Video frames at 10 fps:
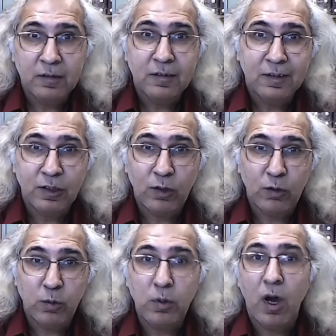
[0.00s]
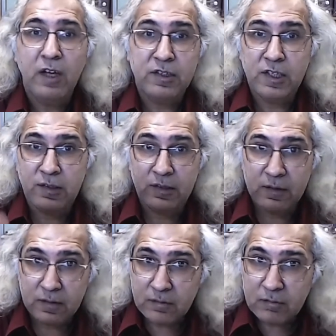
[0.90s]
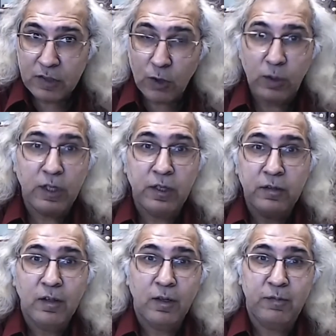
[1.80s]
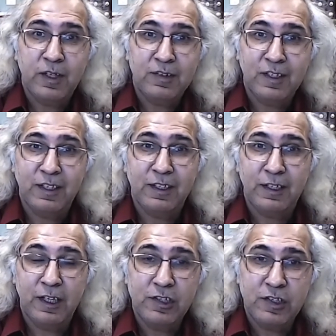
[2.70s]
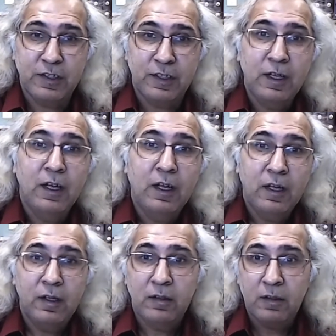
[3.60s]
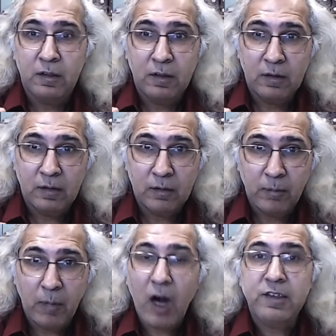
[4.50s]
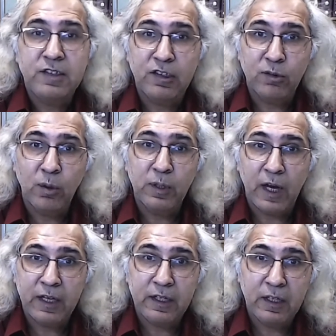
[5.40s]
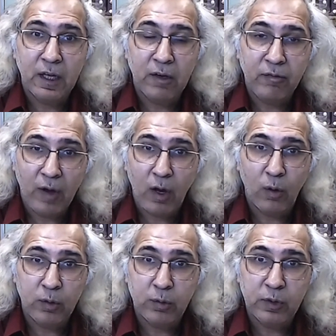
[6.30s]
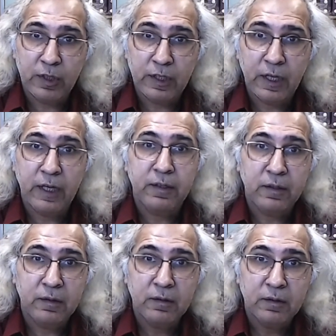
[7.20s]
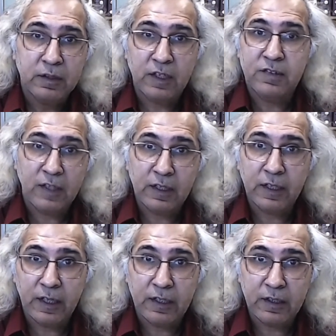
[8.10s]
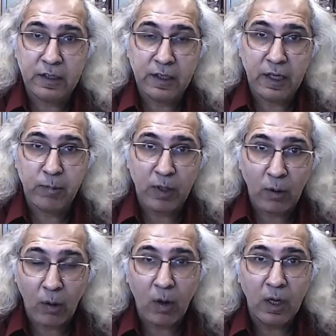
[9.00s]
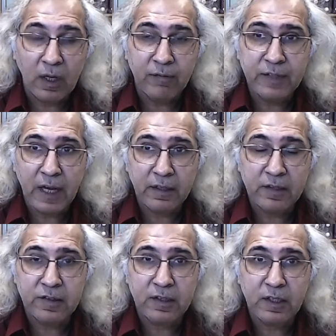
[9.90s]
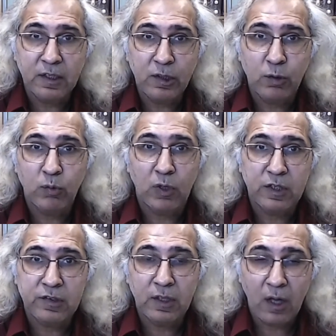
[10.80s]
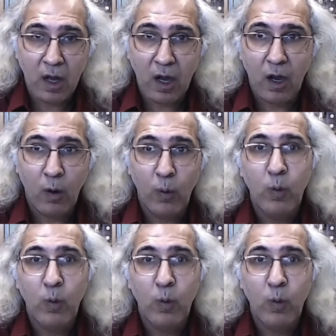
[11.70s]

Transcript: you know, Lukács' theory of disalienation, Marx's own idea of how to create disalienated labor, all of that is geared towards how